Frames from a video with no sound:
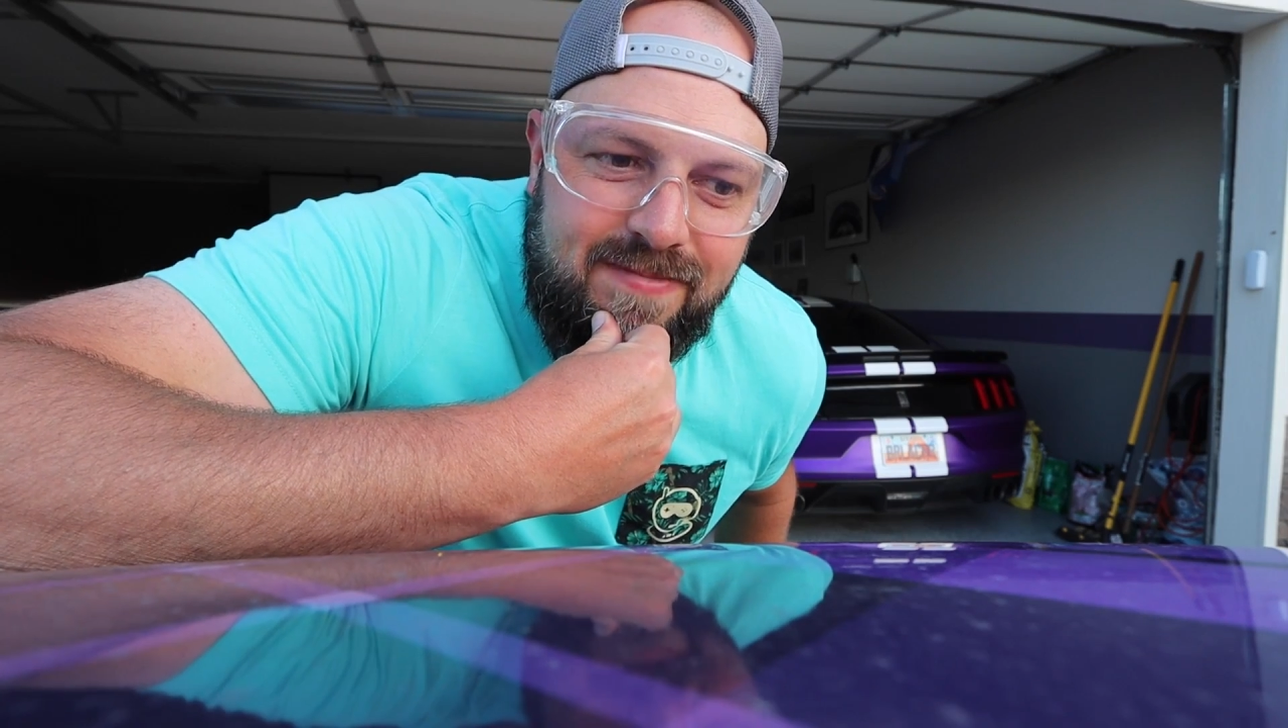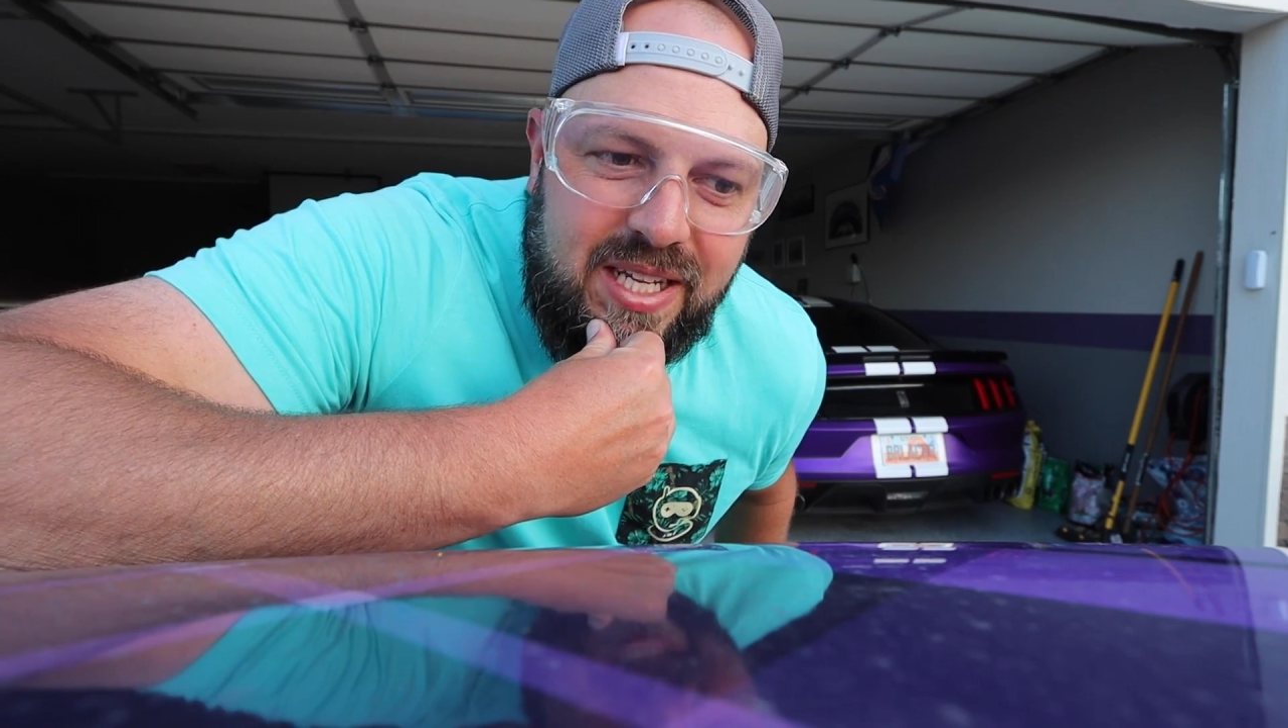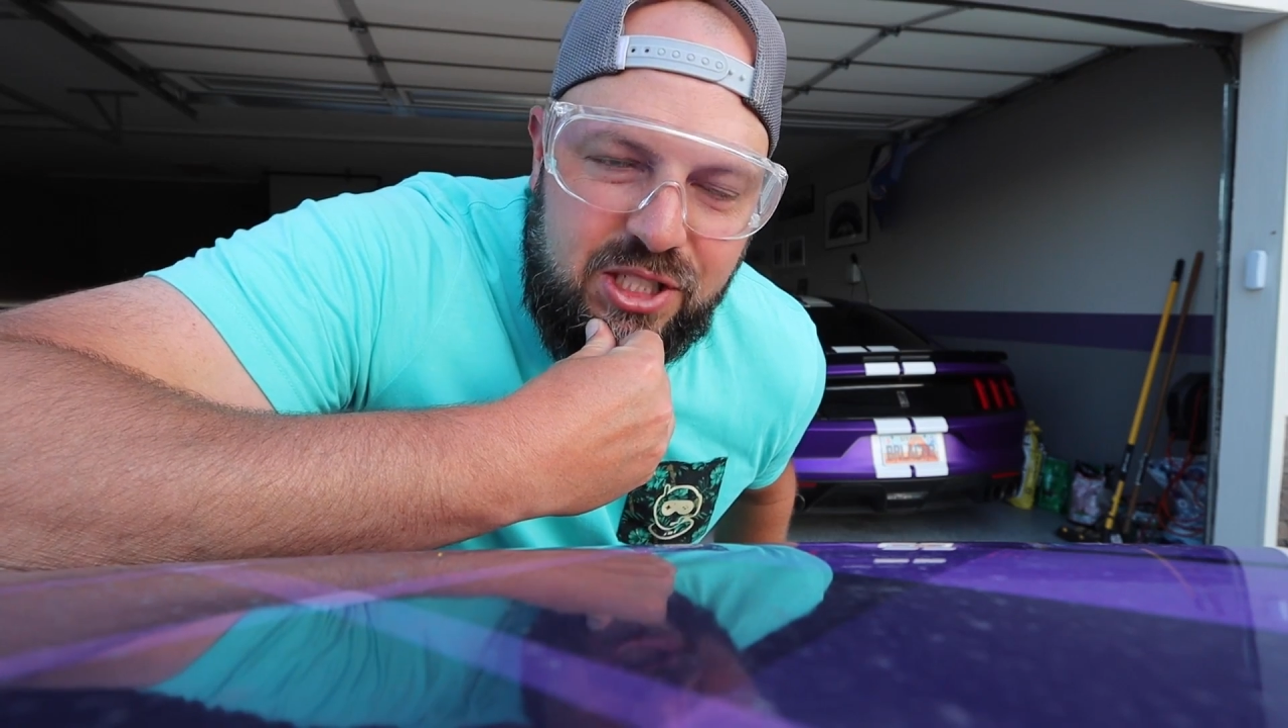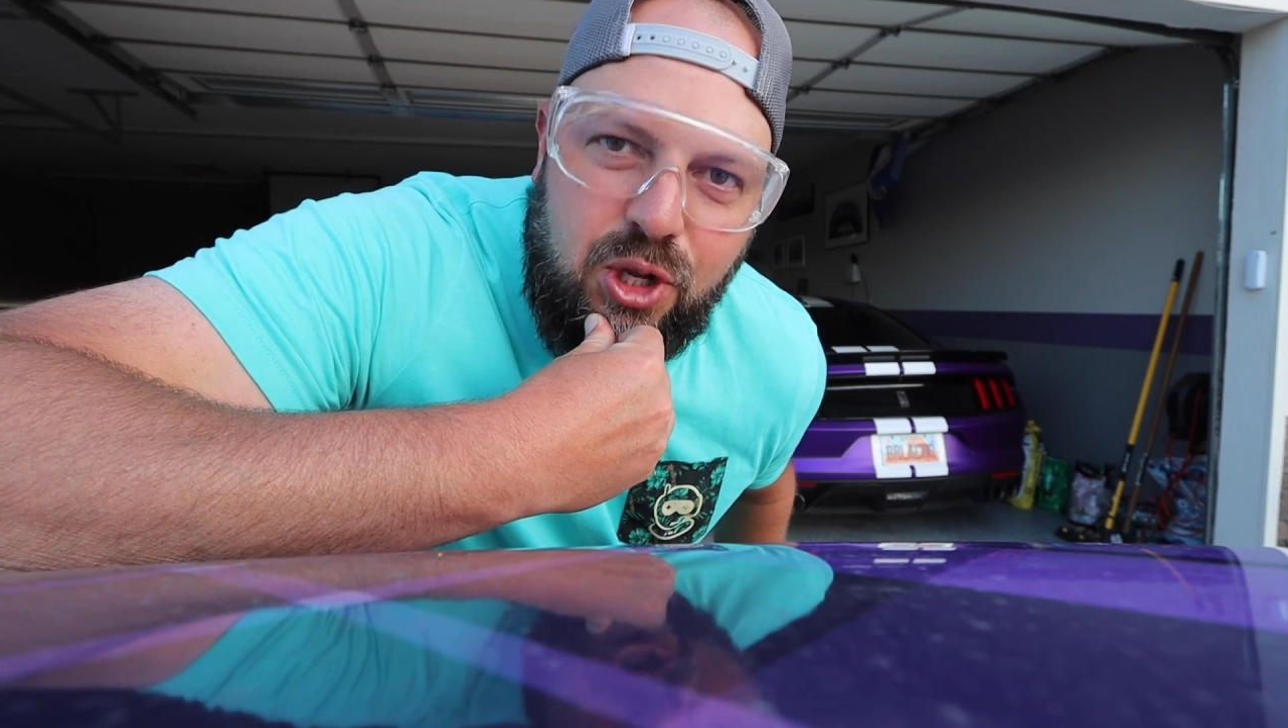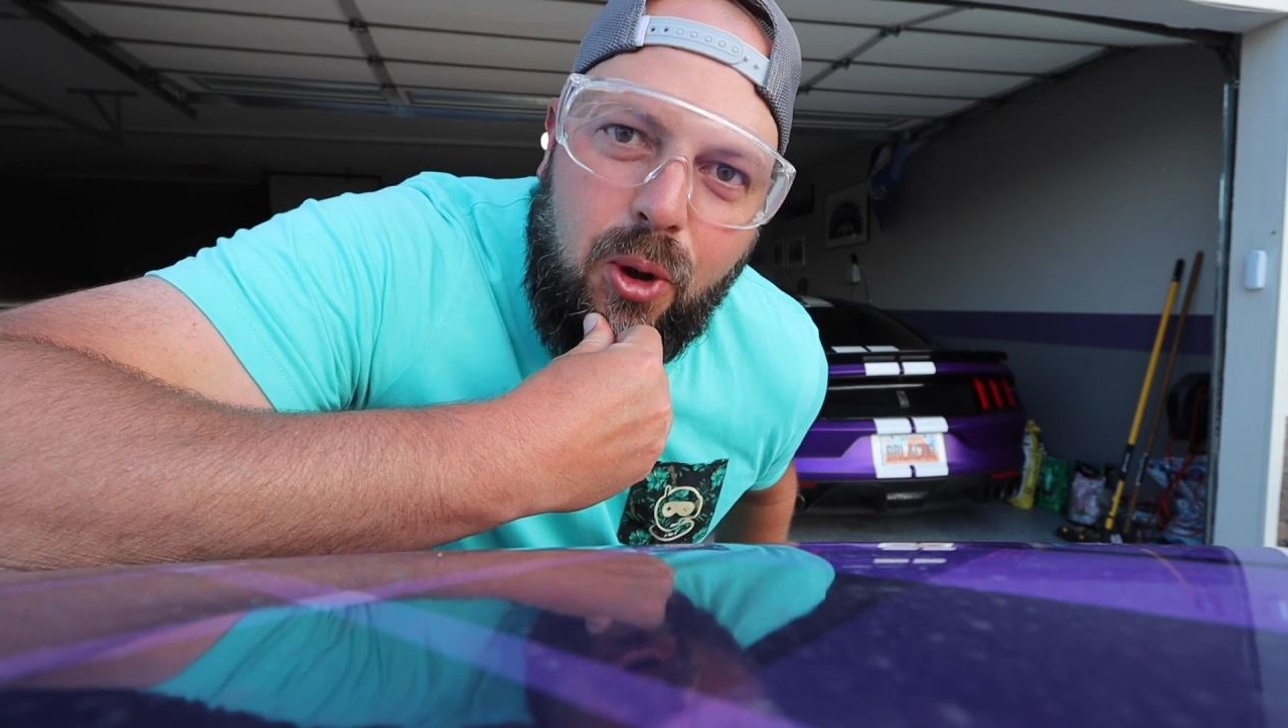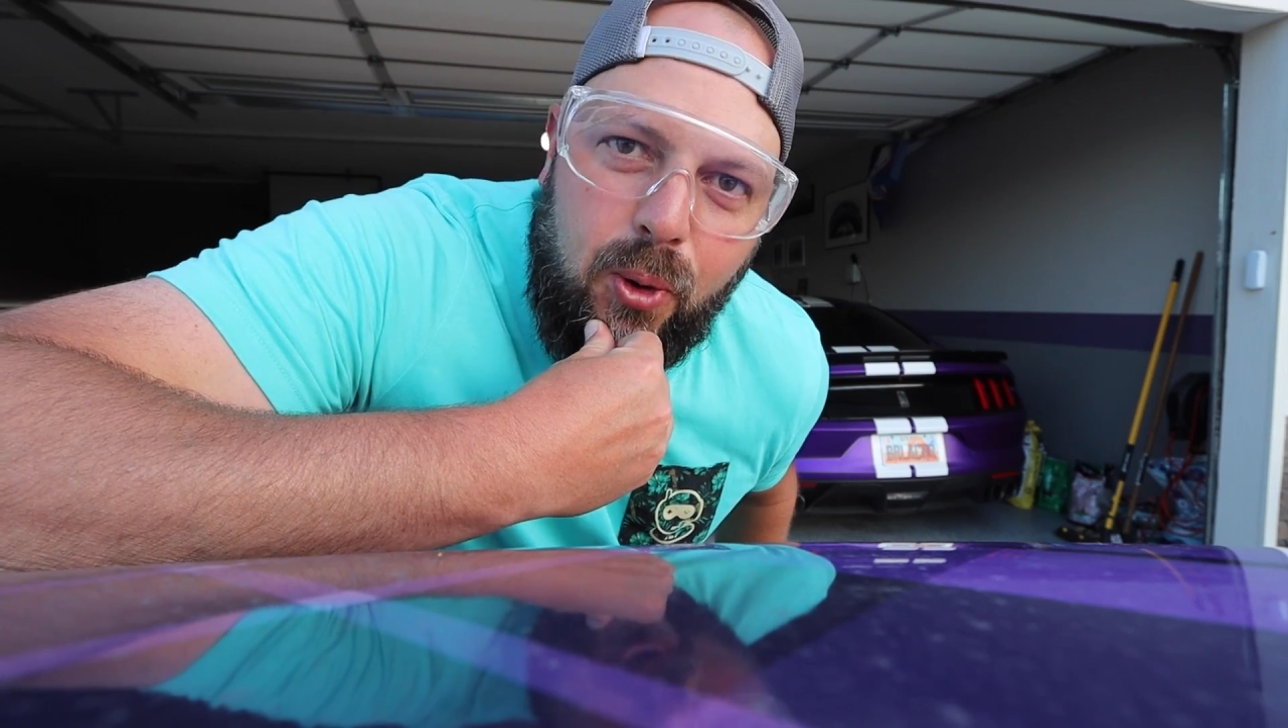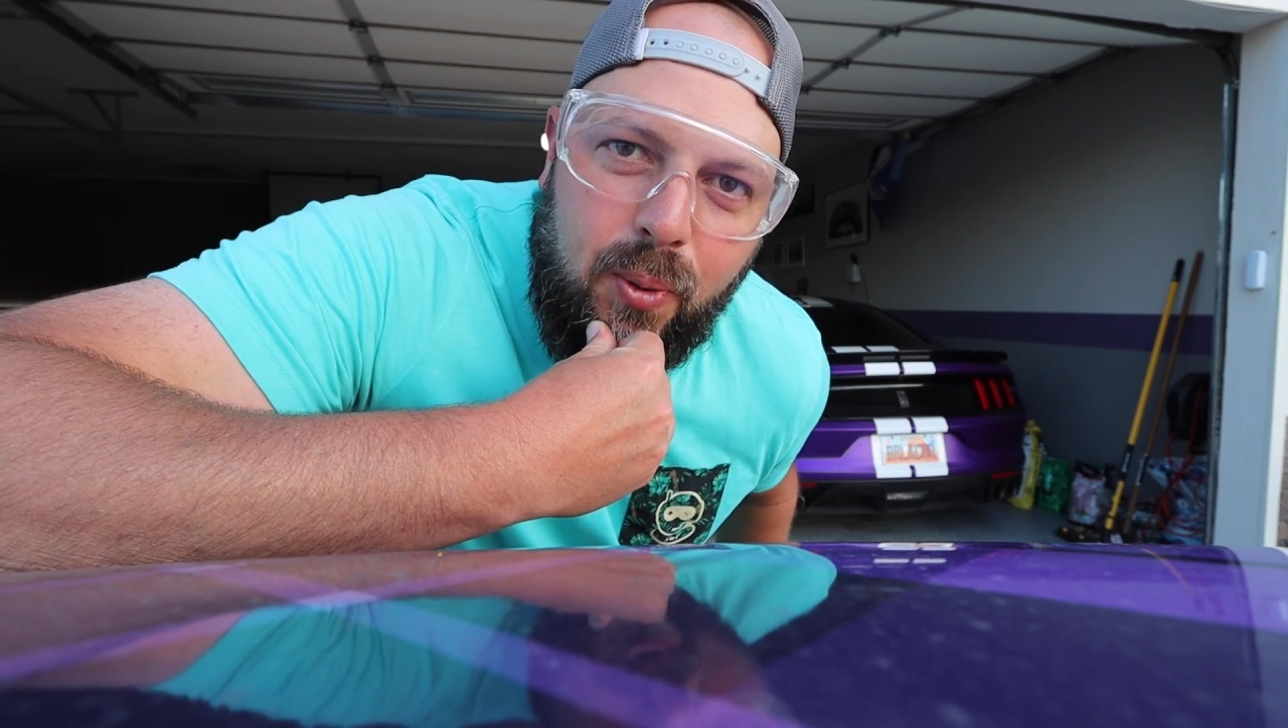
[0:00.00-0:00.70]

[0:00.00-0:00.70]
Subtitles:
it's going